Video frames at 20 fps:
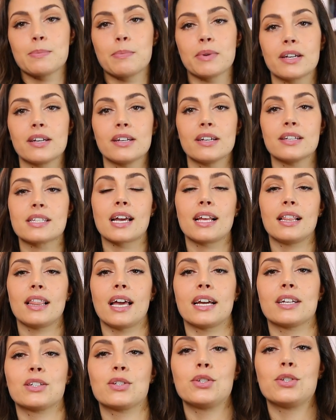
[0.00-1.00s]
because I
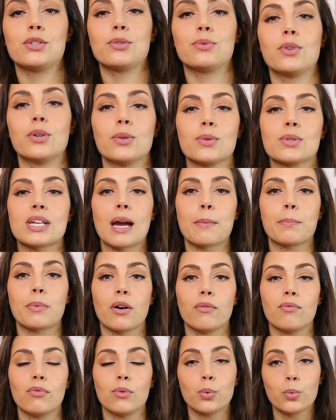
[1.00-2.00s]
like to do those type
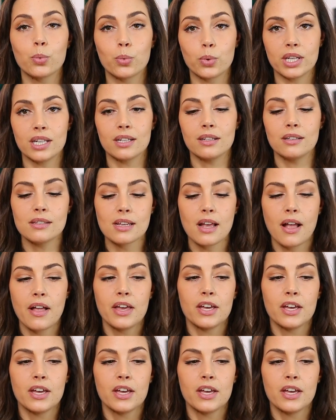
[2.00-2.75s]
of reels.